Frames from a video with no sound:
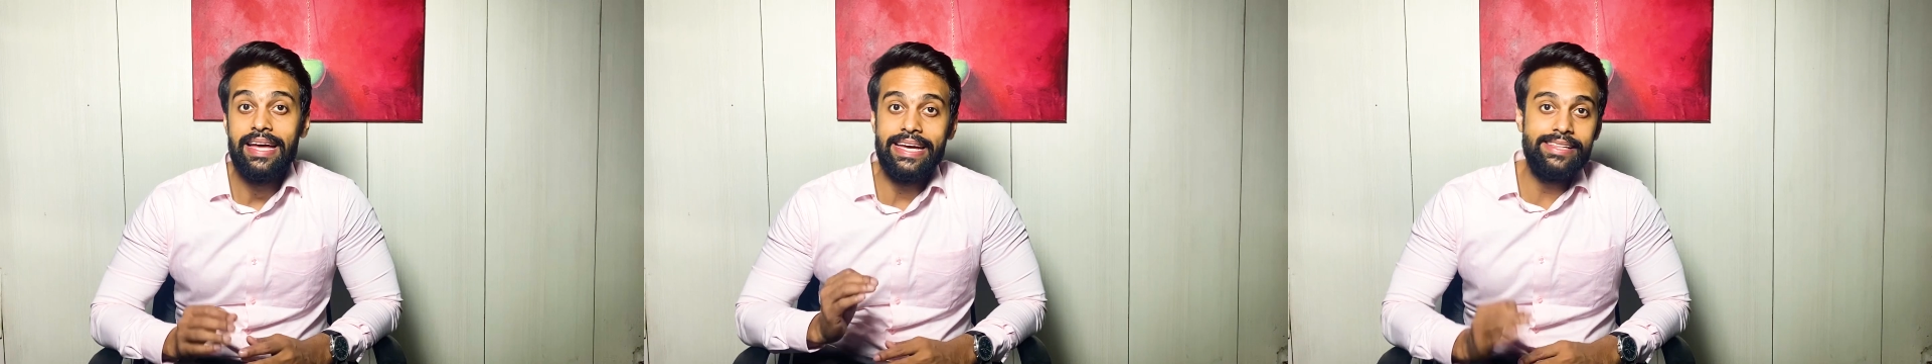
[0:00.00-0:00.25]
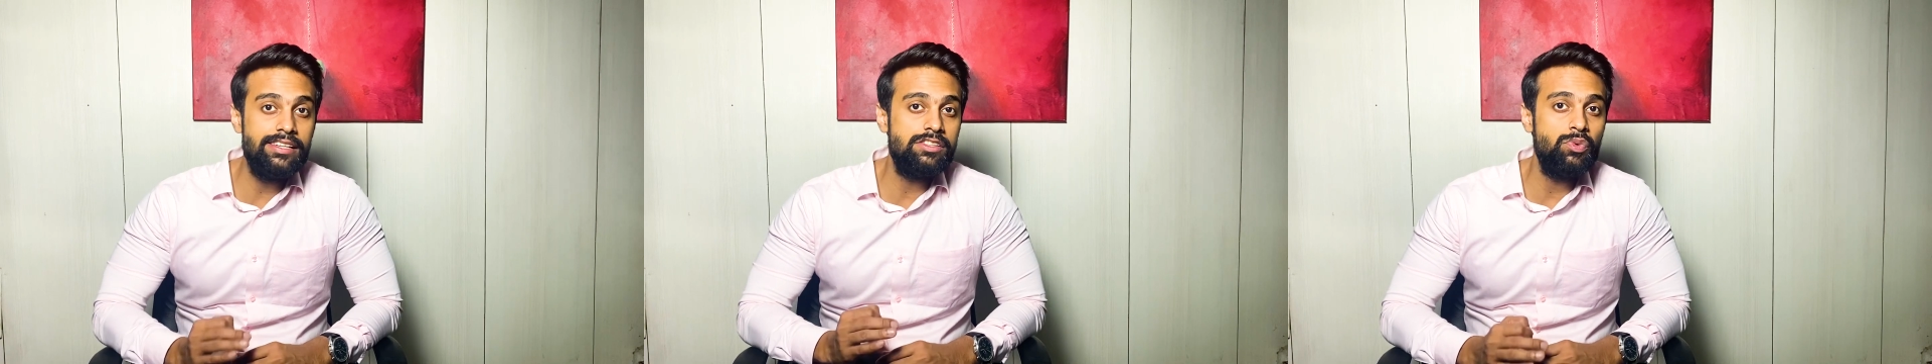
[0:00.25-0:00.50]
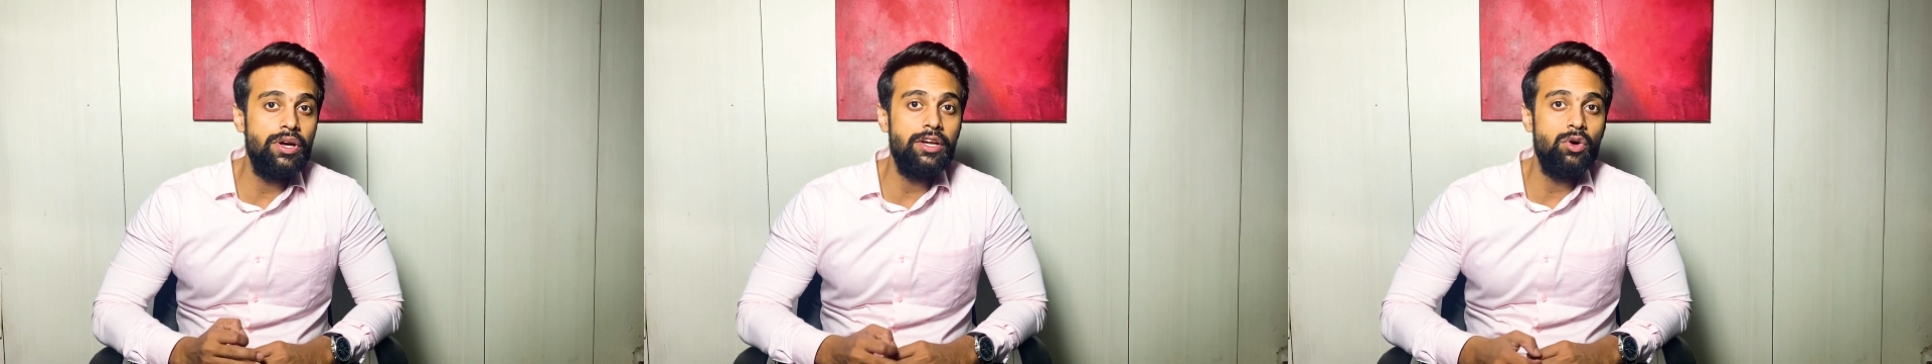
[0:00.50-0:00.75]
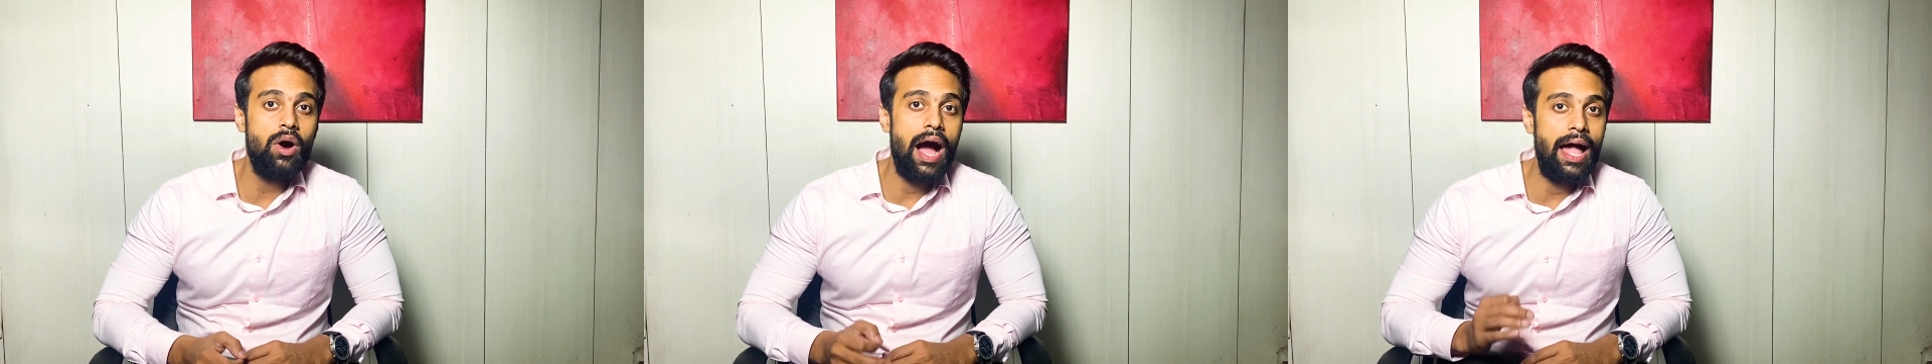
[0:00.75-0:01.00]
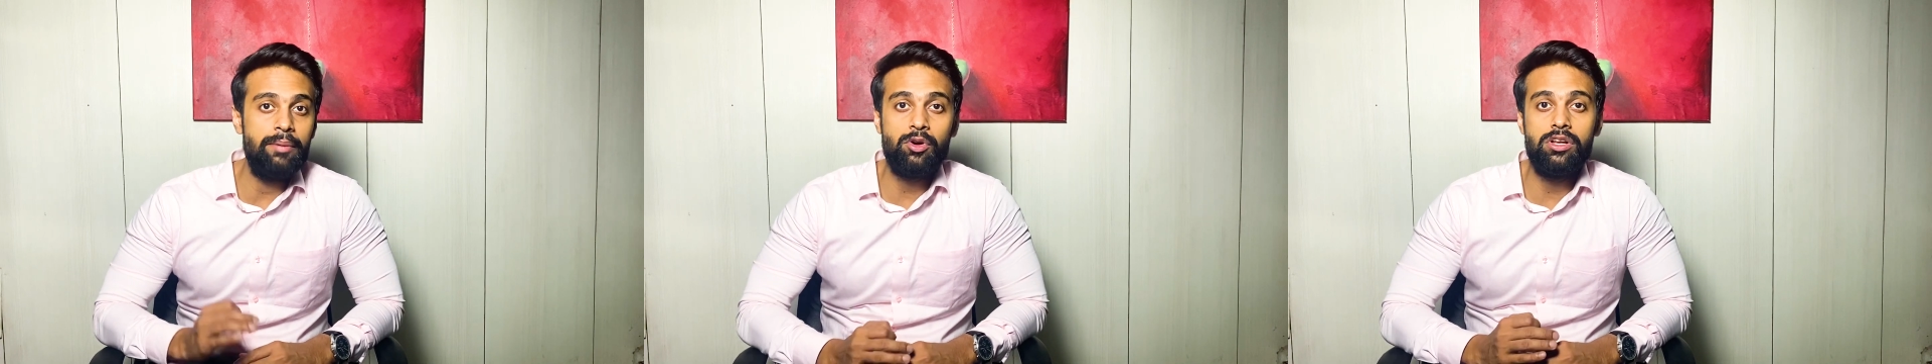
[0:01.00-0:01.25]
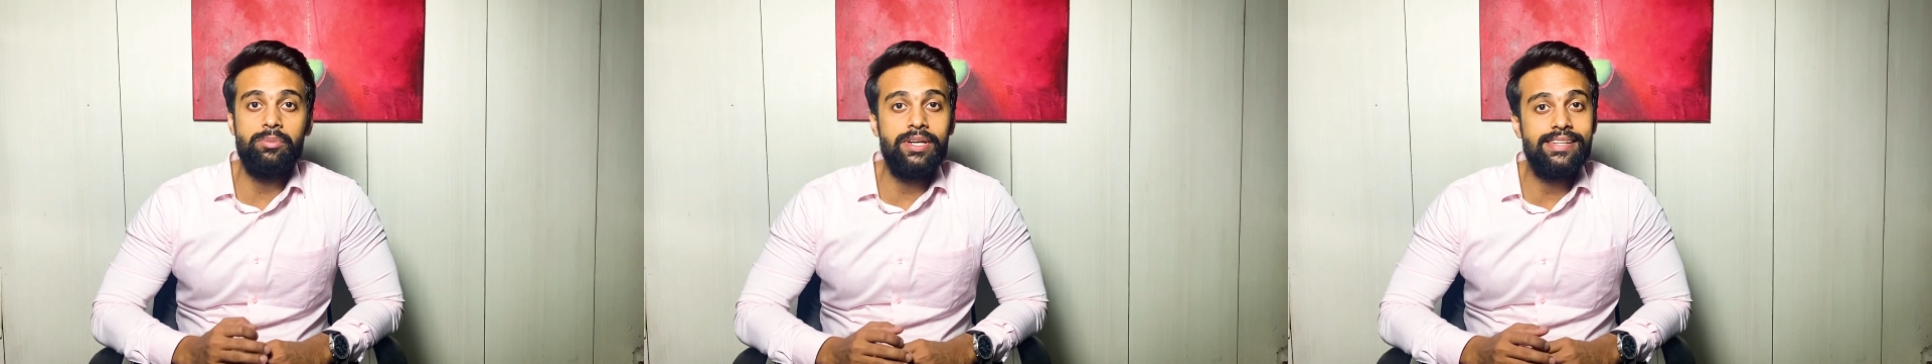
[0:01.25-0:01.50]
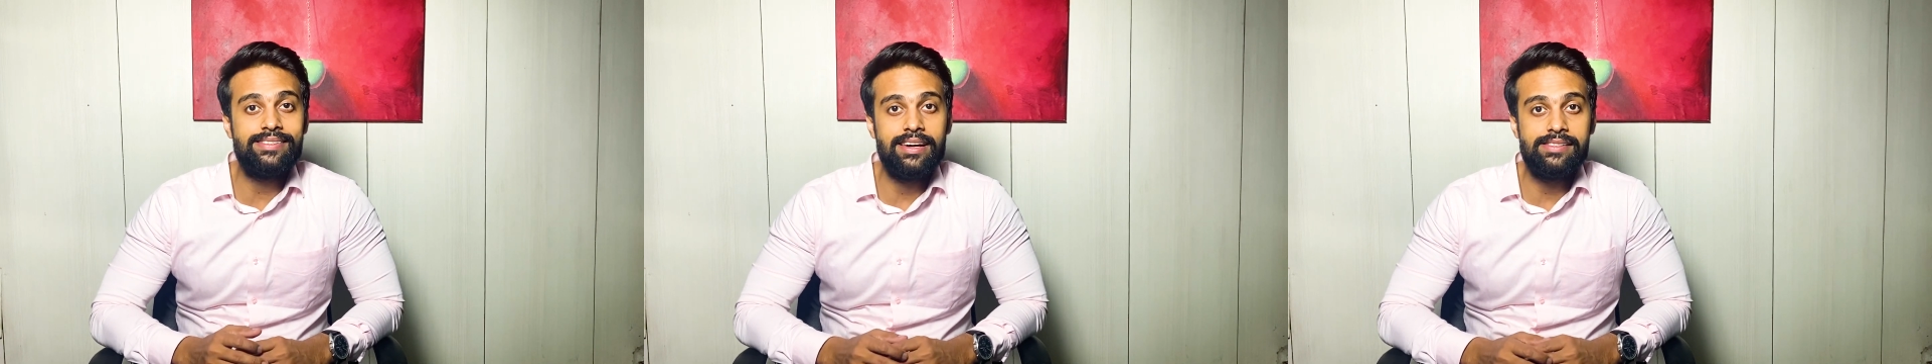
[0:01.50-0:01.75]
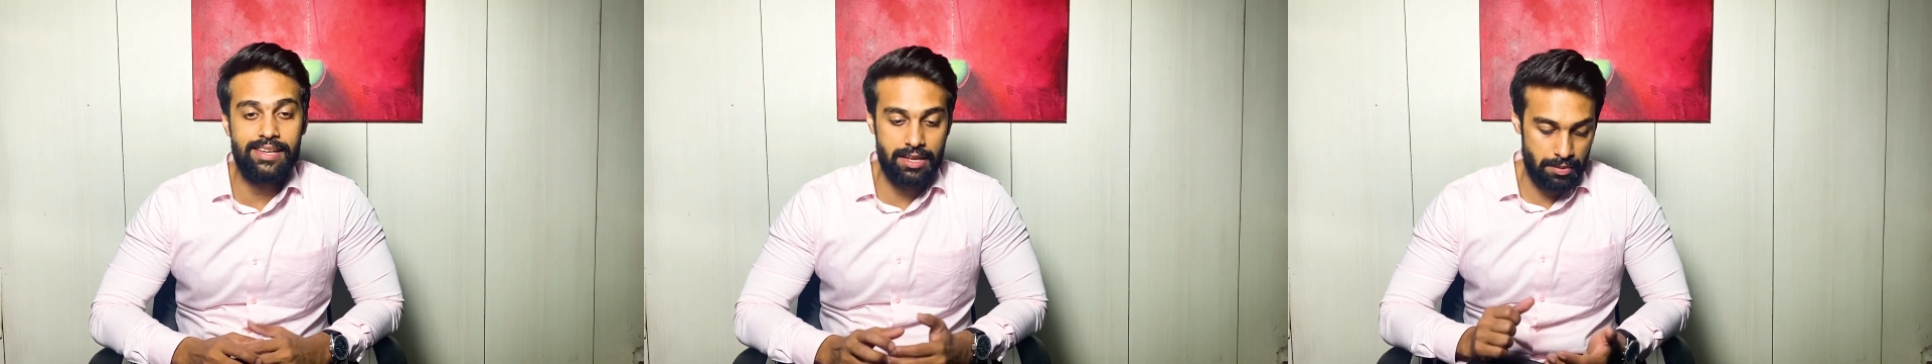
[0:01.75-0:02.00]
In this video, I am going to be
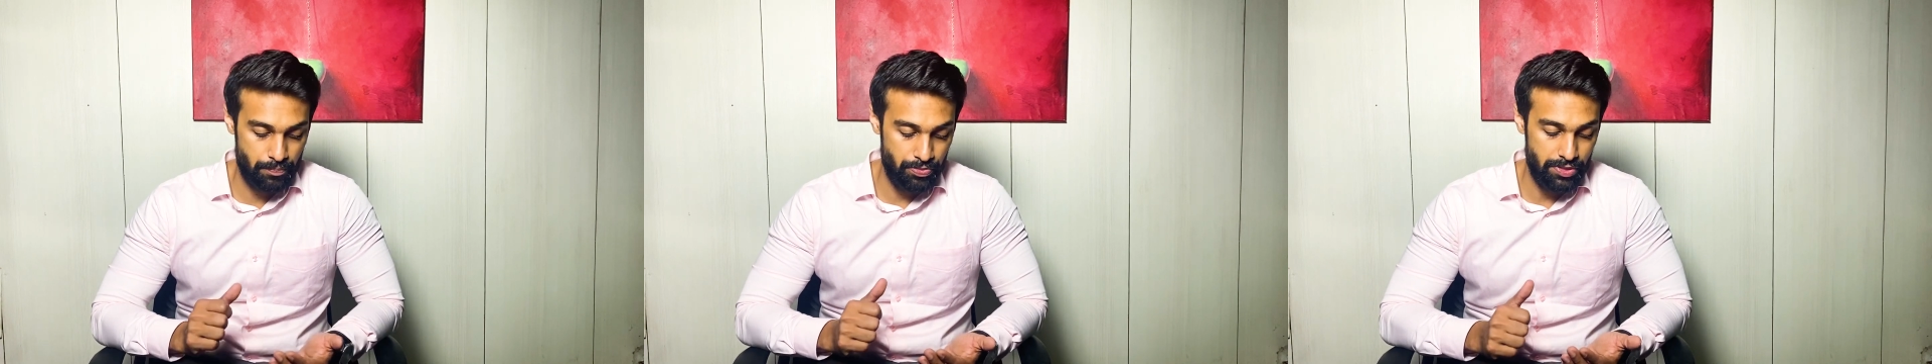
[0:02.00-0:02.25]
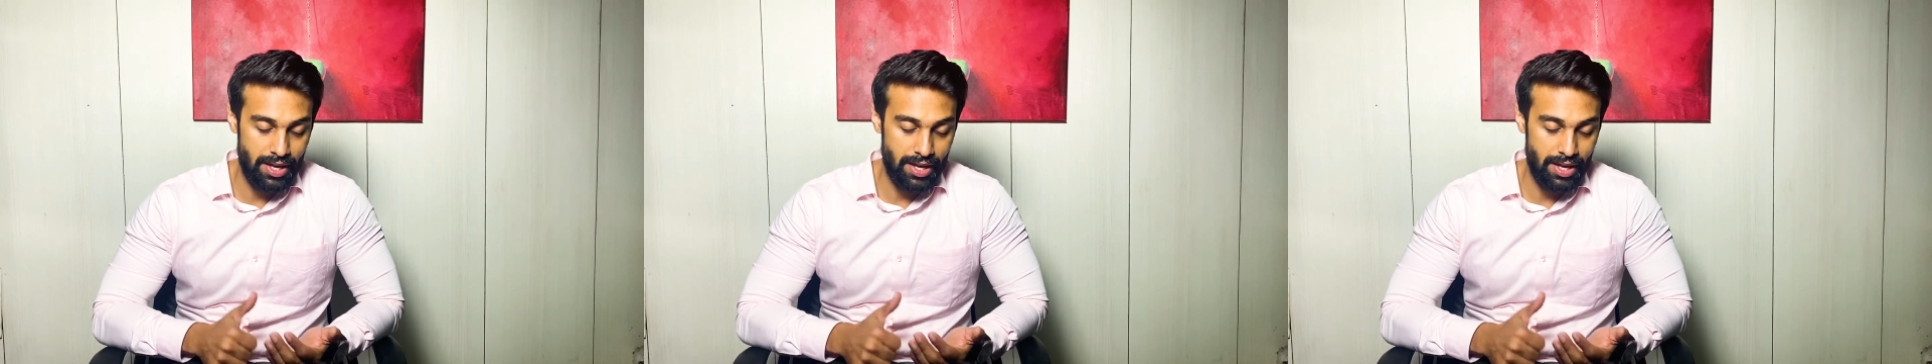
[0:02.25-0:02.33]
discussing